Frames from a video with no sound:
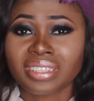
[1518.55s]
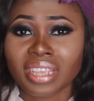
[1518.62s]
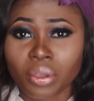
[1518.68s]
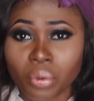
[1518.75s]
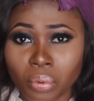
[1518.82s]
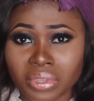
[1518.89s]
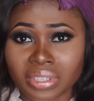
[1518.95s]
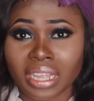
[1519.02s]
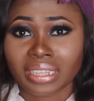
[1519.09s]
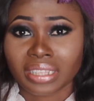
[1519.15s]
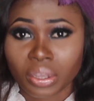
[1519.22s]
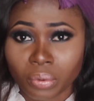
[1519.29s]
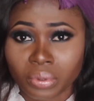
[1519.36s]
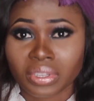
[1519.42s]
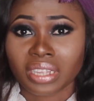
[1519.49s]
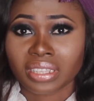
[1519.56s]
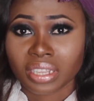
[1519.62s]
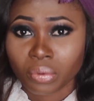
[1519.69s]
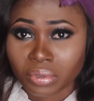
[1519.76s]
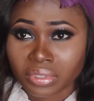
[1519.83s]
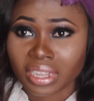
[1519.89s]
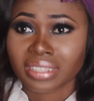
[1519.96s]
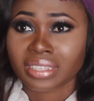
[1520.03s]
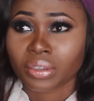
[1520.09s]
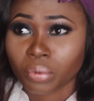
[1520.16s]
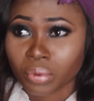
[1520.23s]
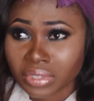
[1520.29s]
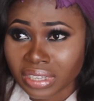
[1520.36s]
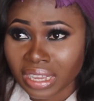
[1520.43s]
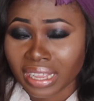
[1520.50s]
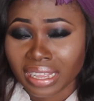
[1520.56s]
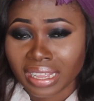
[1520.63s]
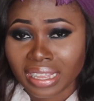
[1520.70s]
Take water, take water, take water, take water.